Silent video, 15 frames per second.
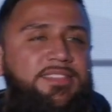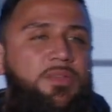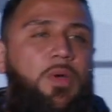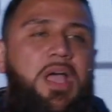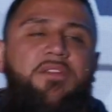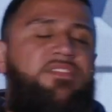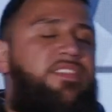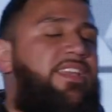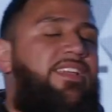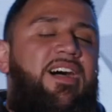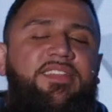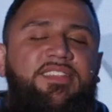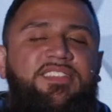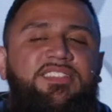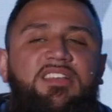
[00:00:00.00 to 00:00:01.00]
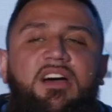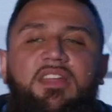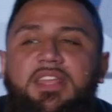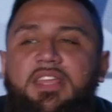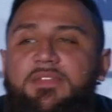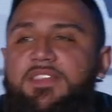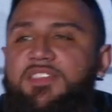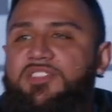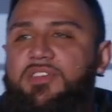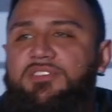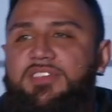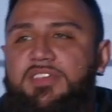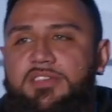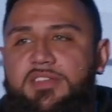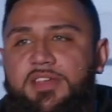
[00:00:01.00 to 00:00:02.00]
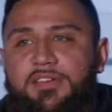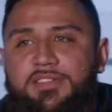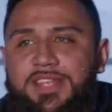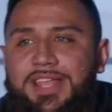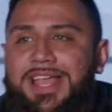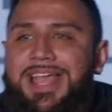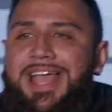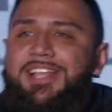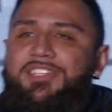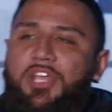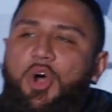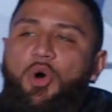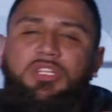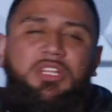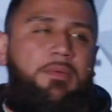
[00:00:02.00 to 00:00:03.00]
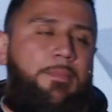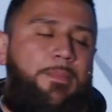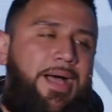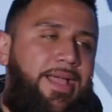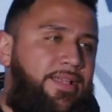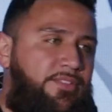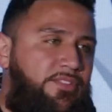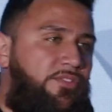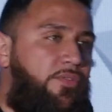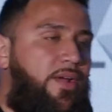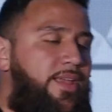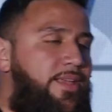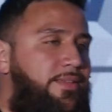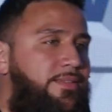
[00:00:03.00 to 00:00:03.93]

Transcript: So everything God has done in these 13 years has only been by His grace.